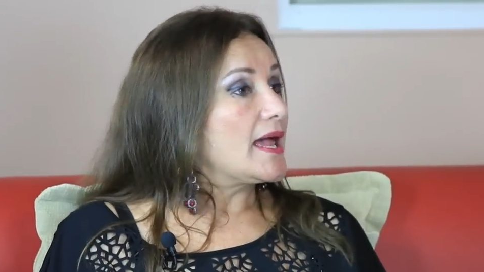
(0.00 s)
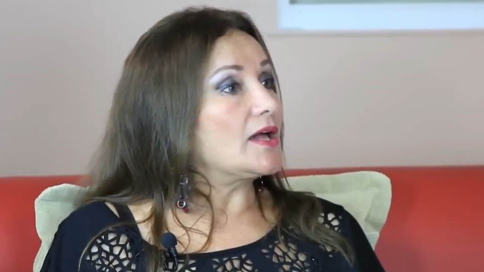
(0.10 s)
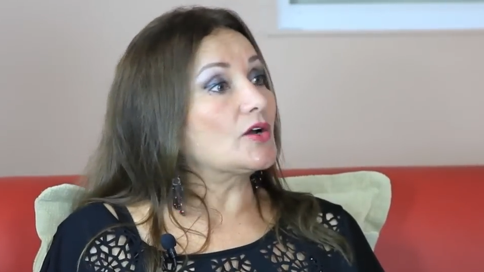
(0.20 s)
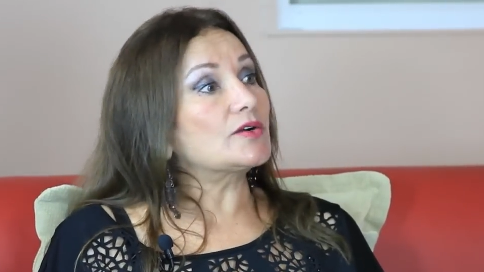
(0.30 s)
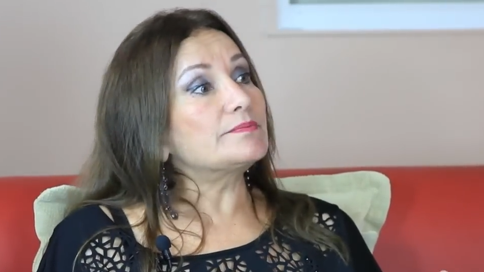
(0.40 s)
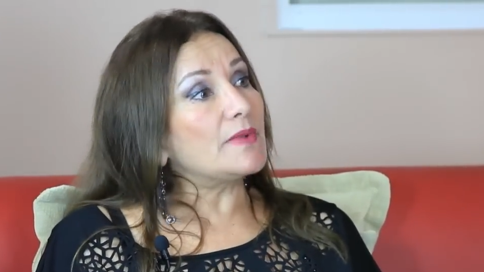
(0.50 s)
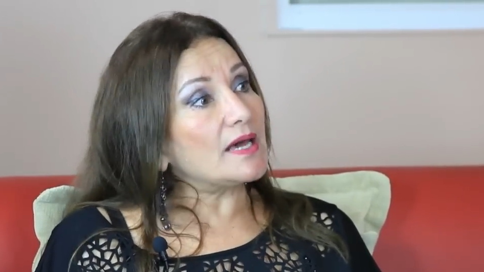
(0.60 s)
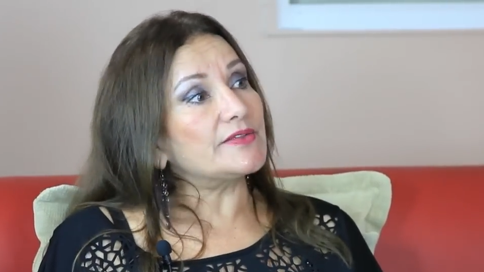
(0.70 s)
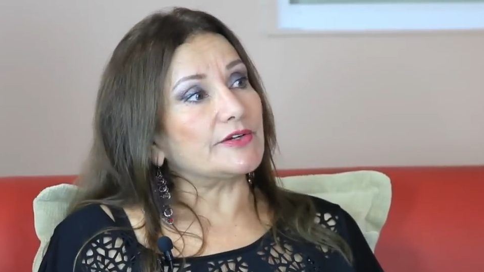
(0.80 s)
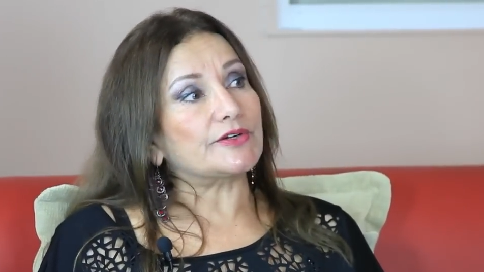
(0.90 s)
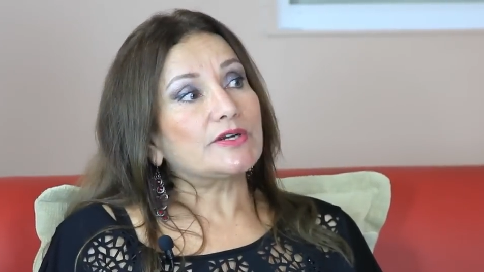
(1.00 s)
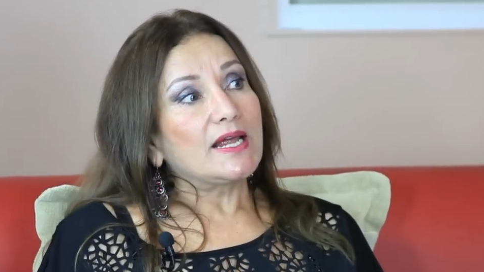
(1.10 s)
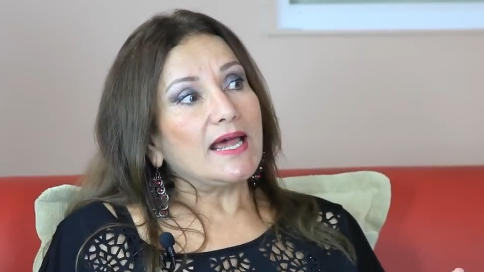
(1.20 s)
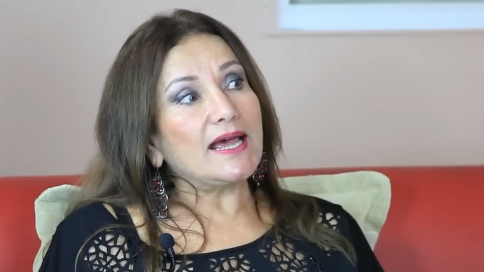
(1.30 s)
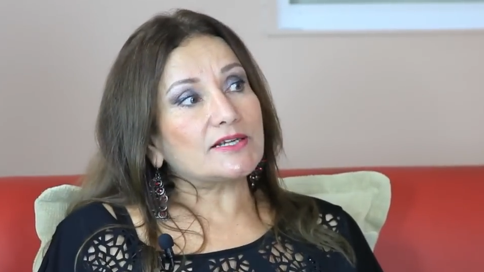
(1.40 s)
Her mother
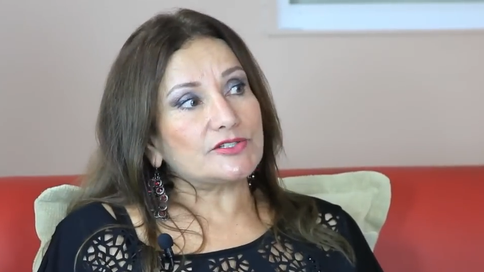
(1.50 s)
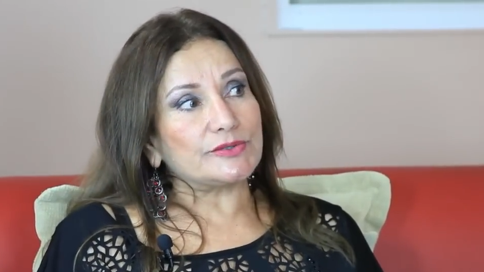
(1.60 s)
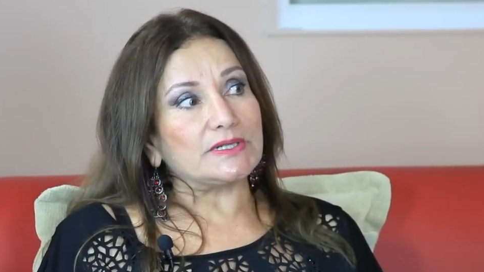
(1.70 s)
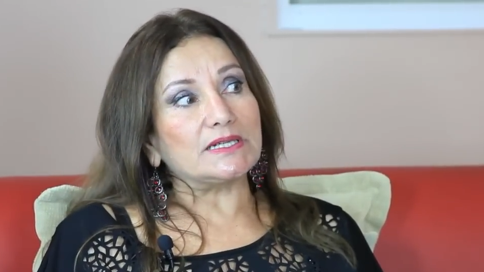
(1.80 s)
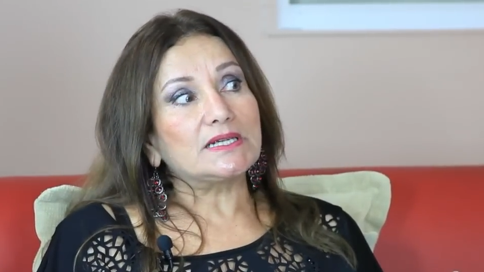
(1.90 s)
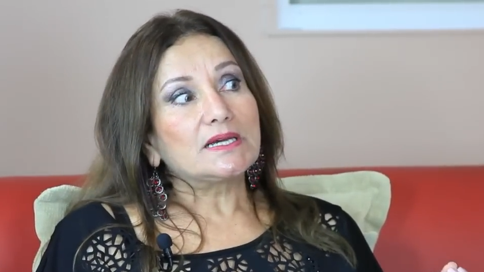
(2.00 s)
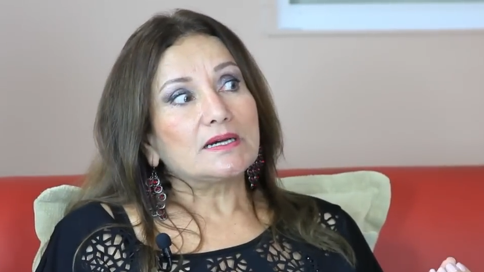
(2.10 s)
actually